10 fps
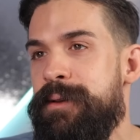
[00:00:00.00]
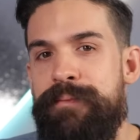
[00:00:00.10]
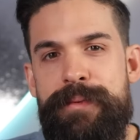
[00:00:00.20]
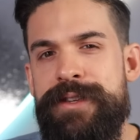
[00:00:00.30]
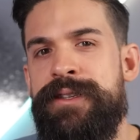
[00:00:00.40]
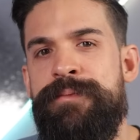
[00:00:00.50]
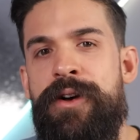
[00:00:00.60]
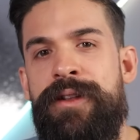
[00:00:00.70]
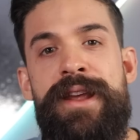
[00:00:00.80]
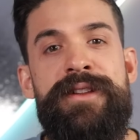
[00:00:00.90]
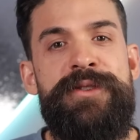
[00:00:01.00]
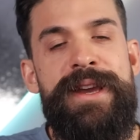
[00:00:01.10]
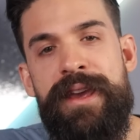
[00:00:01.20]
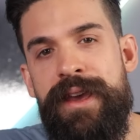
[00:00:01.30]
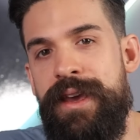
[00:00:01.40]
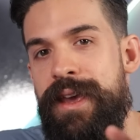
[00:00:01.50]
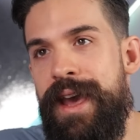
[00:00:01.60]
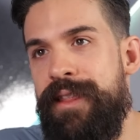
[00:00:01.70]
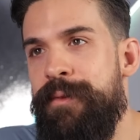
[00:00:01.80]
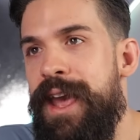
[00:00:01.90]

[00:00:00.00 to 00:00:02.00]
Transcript: Maybe it's a small little trick. At the